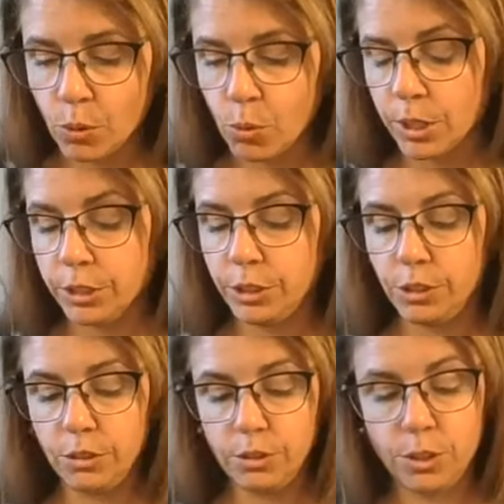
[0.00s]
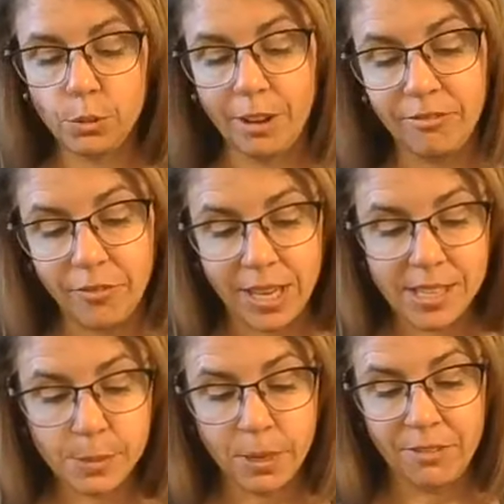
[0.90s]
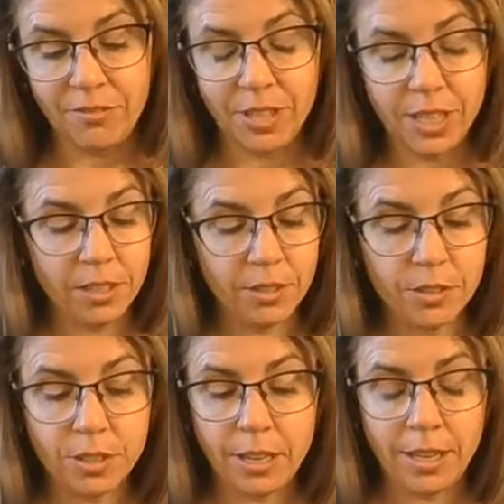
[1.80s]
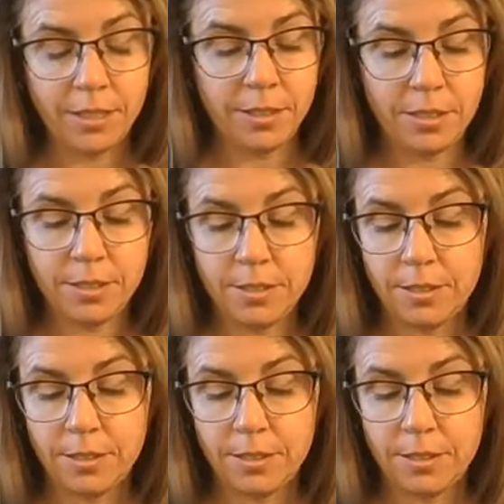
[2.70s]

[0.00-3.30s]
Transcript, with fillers: or do i face my fears and